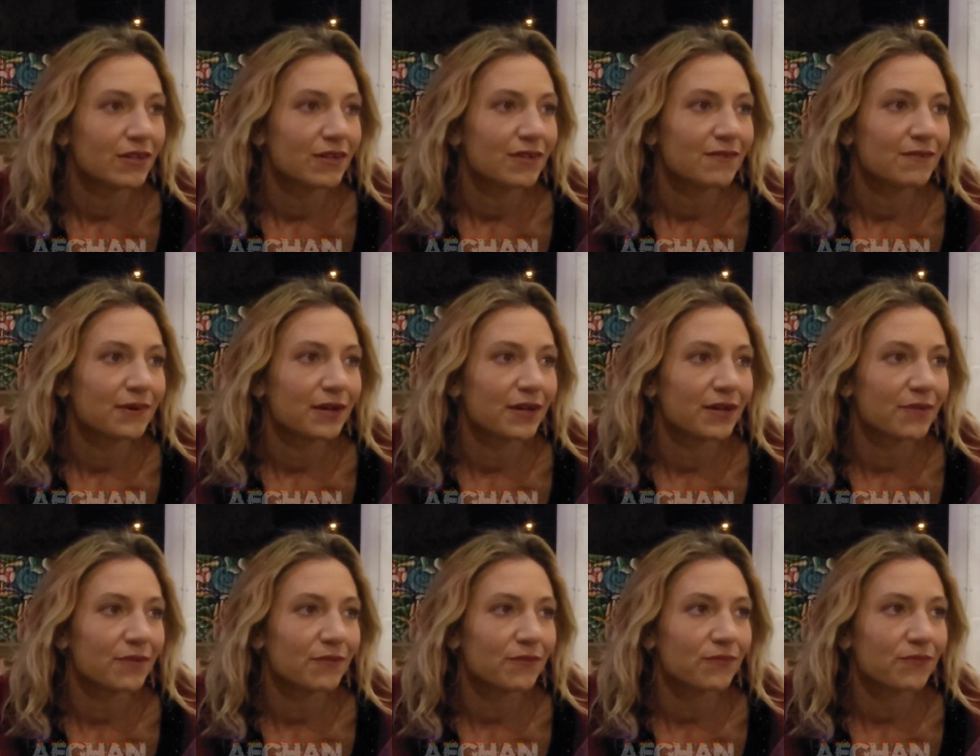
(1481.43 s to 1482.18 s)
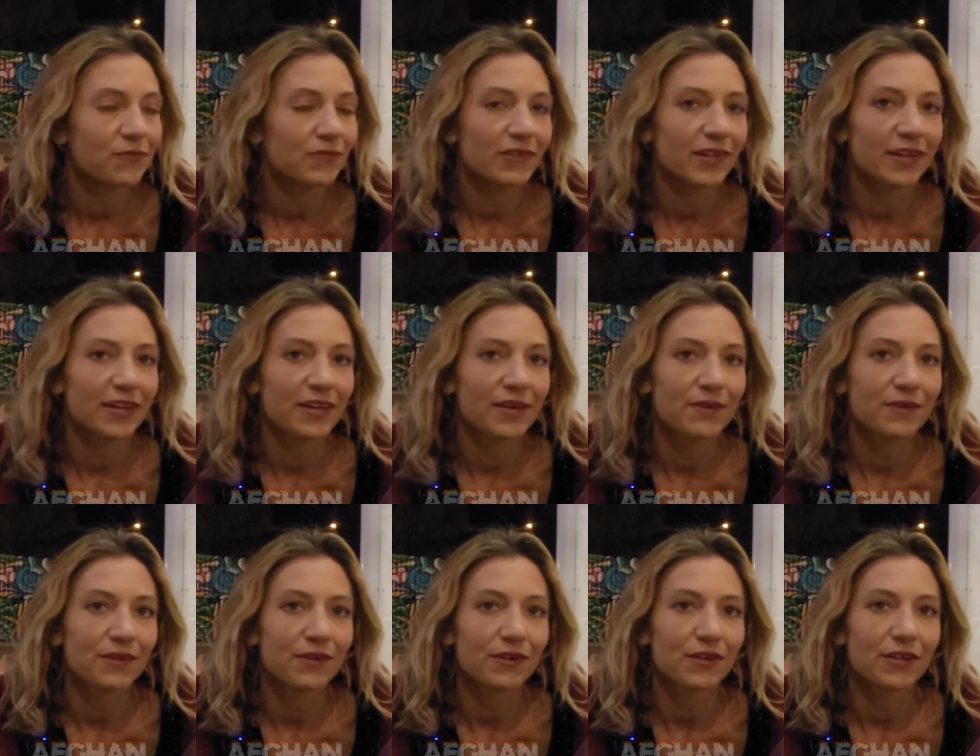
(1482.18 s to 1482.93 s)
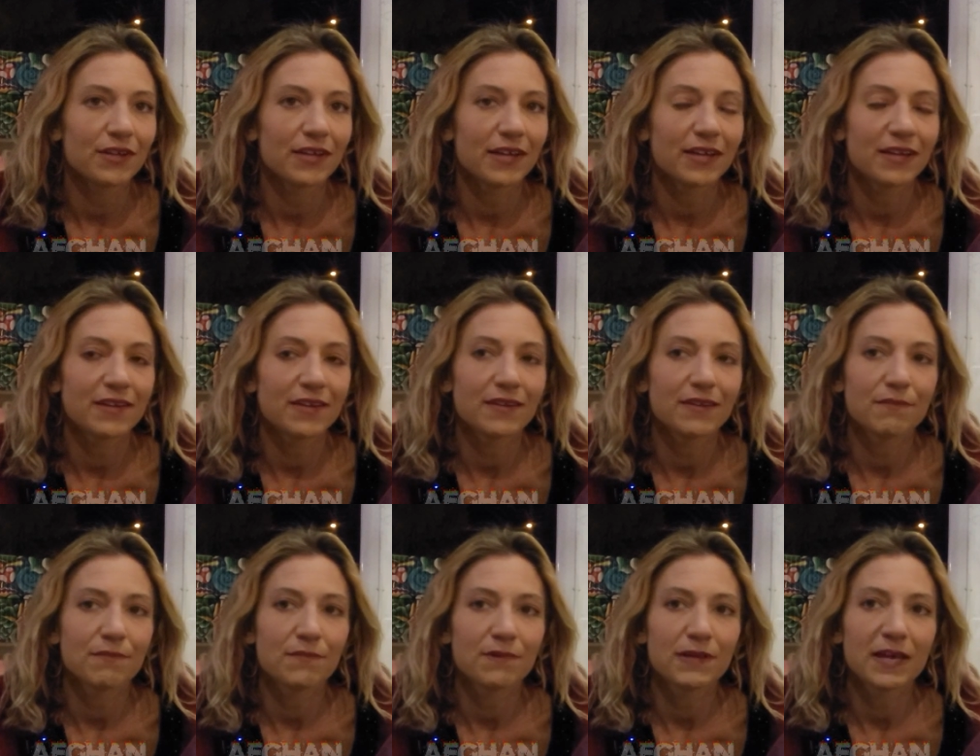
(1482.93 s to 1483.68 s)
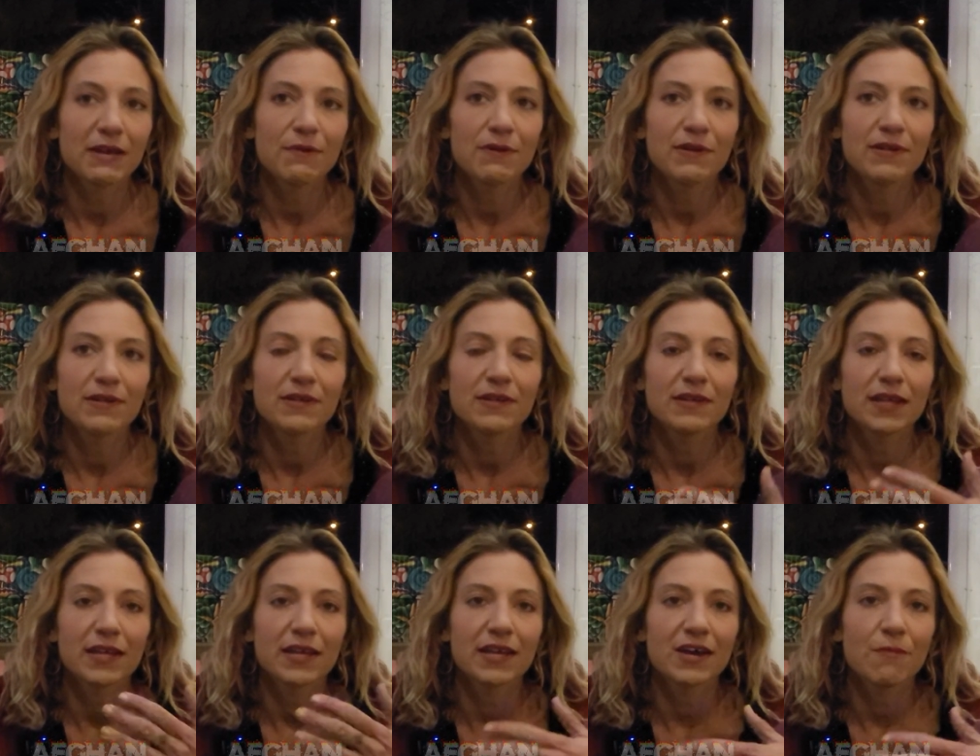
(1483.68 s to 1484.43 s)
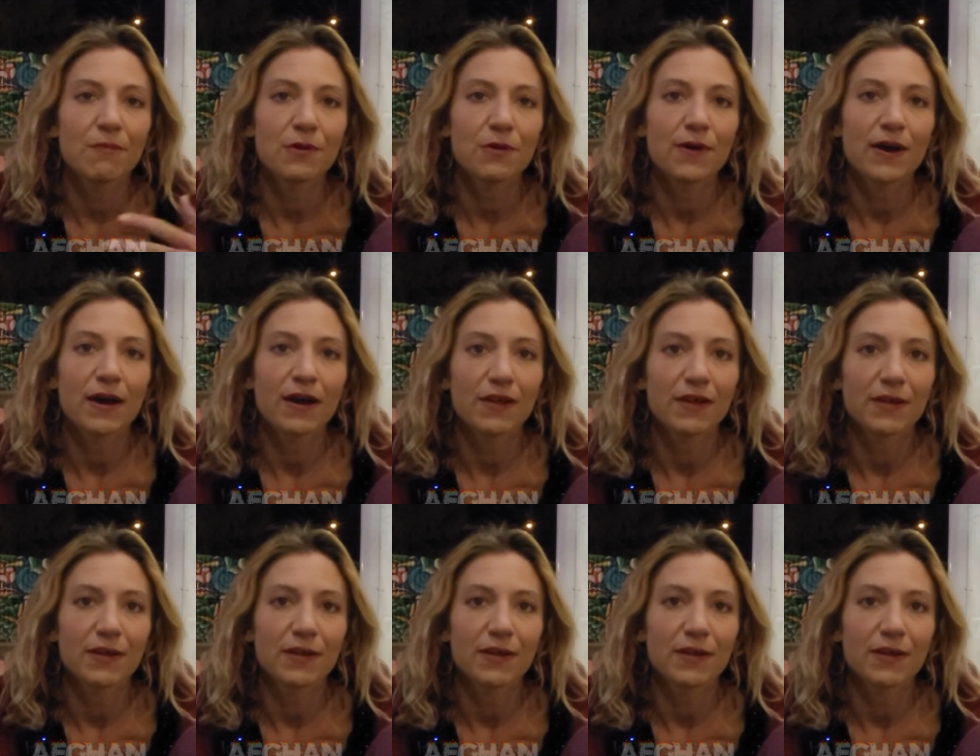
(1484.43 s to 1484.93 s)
but okay. like he would literally like he would like help you out.